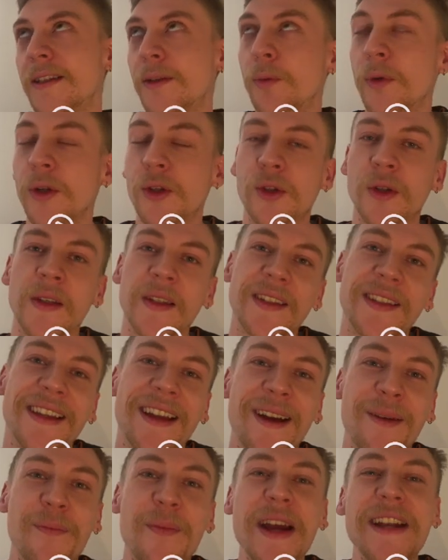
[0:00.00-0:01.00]
which is
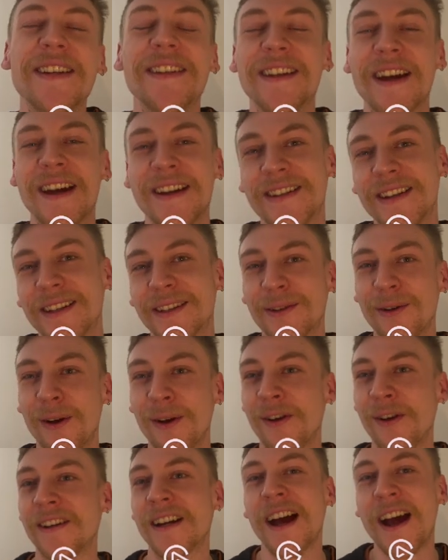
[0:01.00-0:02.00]

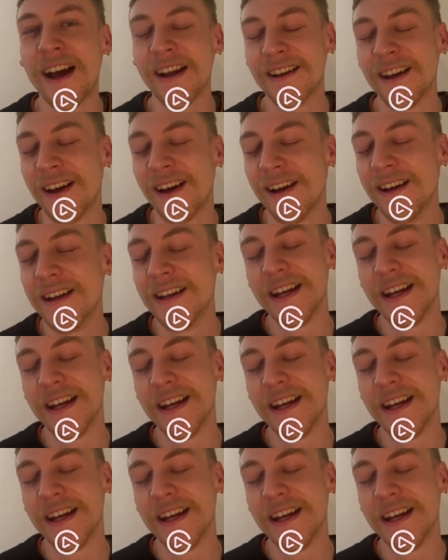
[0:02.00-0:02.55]
Bandit_Lorcana.